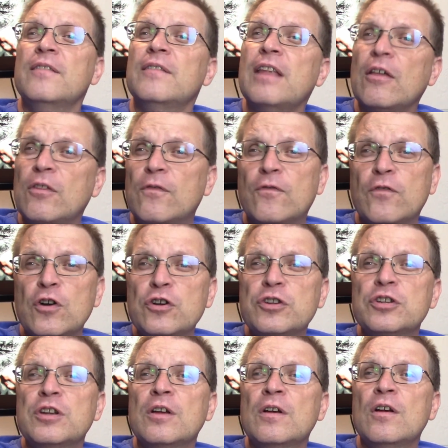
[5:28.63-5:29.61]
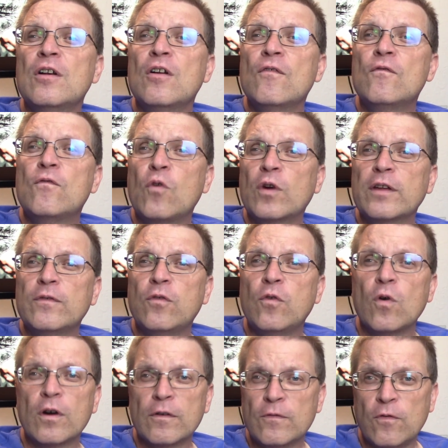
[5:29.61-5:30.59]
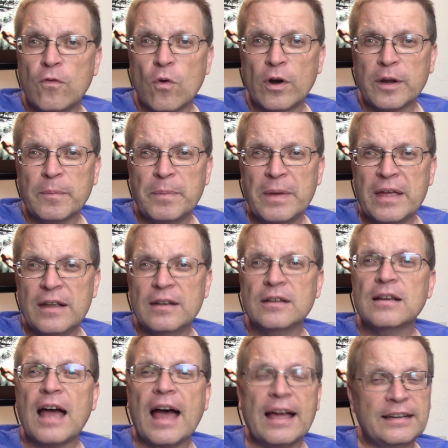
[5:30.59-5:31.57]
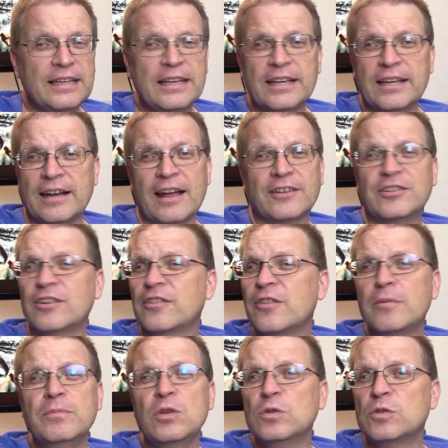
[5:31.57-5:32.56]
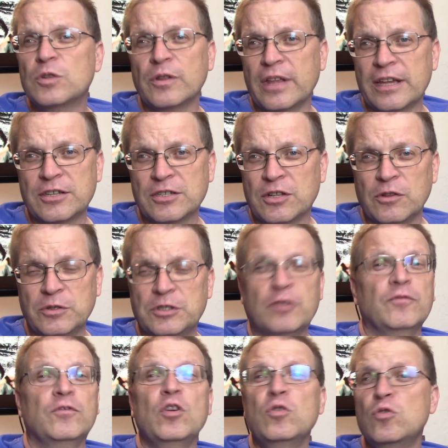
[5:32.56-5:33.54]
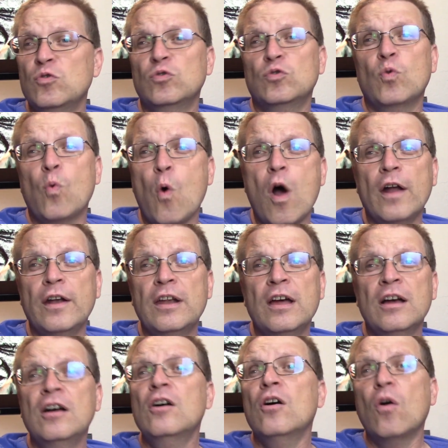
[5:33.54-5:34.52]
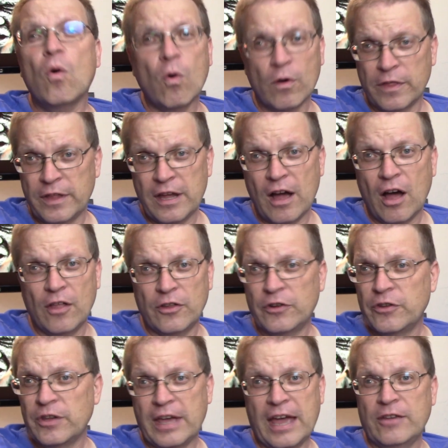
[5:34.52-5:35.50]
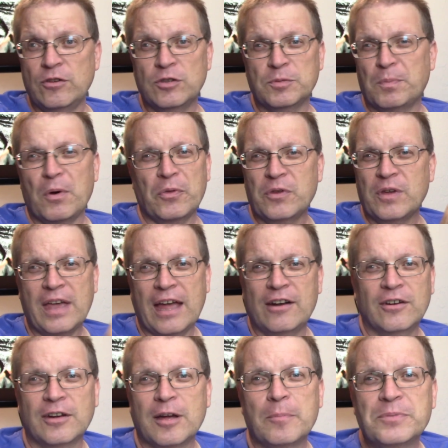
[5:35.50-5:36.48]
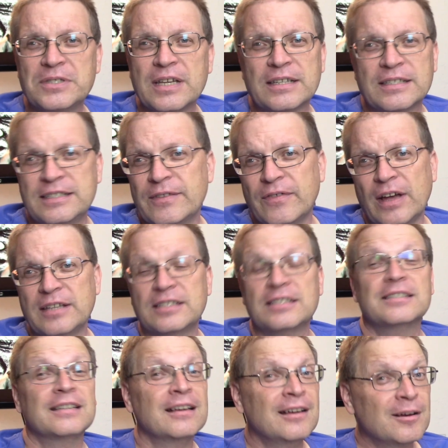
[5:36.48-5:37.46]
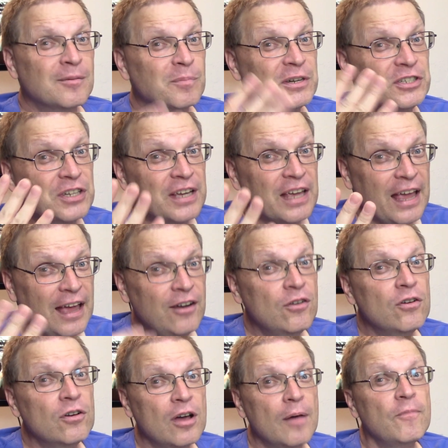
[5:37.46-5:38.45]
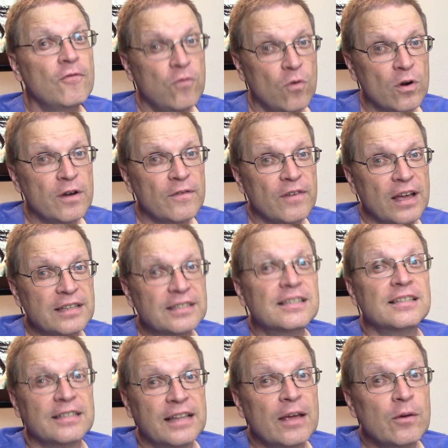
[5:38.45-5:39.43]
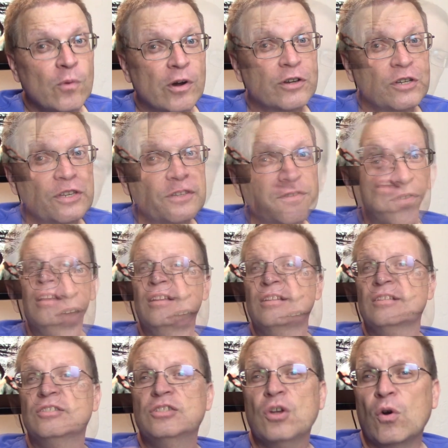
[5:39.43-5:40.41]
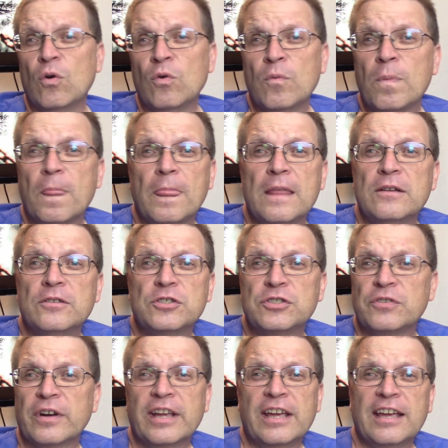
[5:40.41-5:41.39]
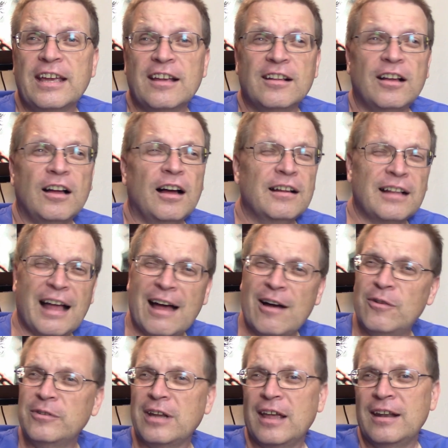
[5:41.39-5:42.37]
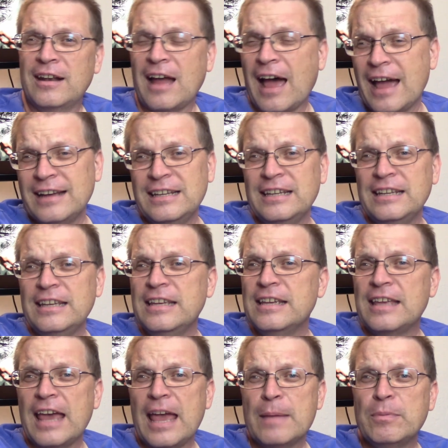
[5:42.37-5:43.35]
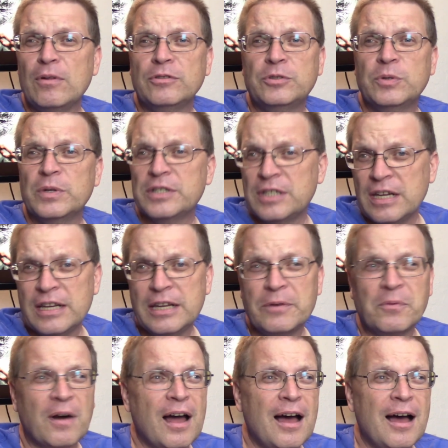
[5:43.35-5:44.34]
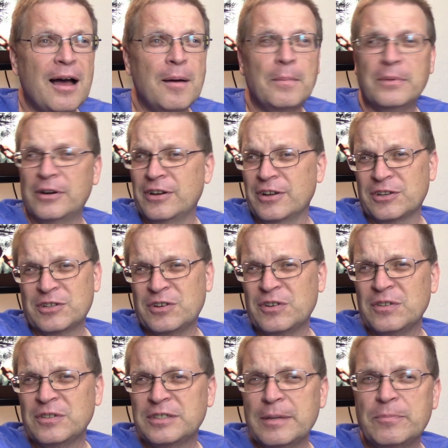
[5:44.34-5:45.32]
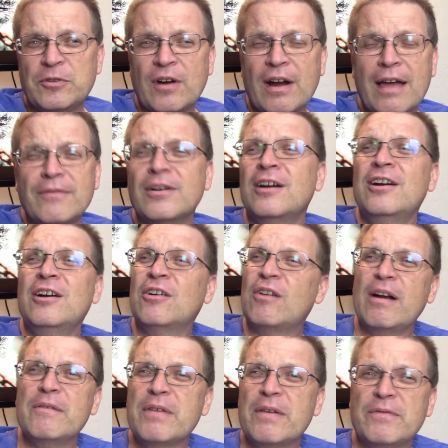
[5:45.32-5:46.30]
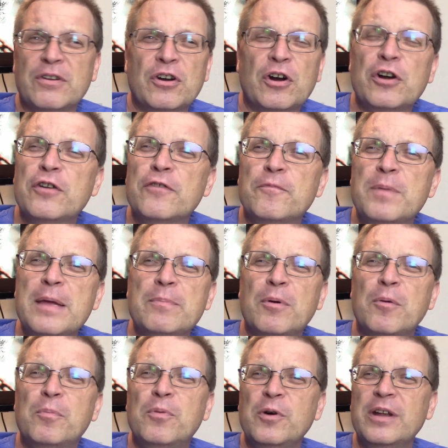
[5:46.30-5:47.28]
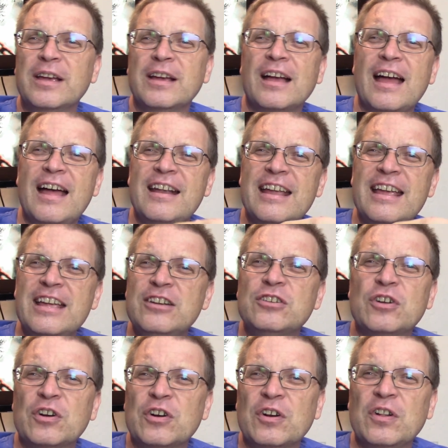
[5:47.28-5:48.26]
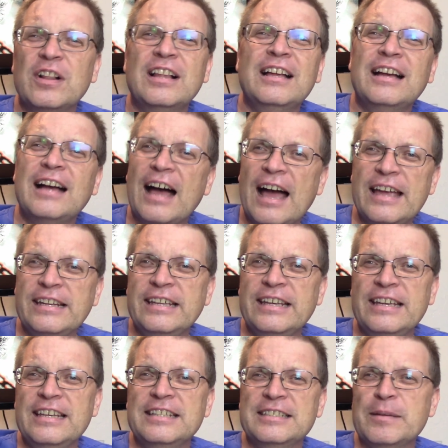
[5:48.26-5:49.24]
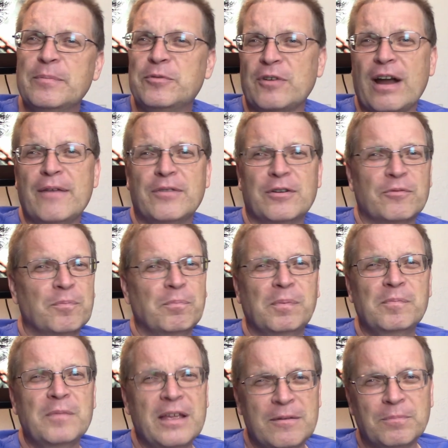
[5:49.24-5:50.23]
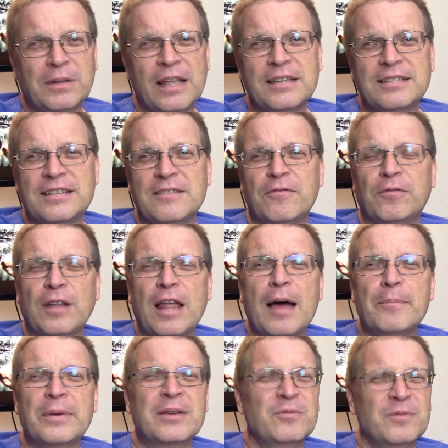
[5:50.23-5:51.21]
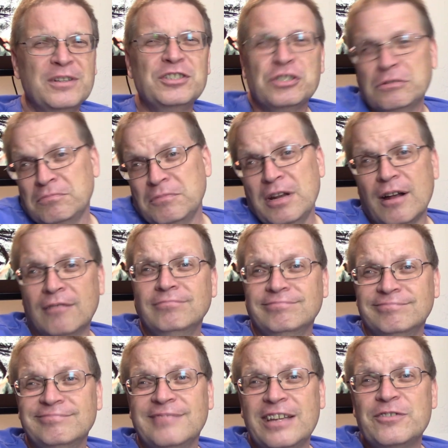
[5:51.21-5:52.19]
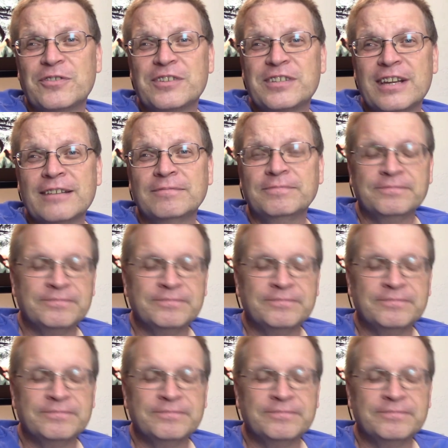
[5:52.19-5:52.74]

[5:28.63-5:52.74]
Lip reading: Now the first 44 and 40 pin IDE connector, they're mutually exclusive. You use one or the other. You can't use both. You can't hook up 6 devices, but you can hook up 4 devices and they work just fine. So stringing out an IDE cable to a CD-ROM or an external zip drive, or I've even heard of people putting an internal IDE zip drive in place of the floppy, which, you know, interesting.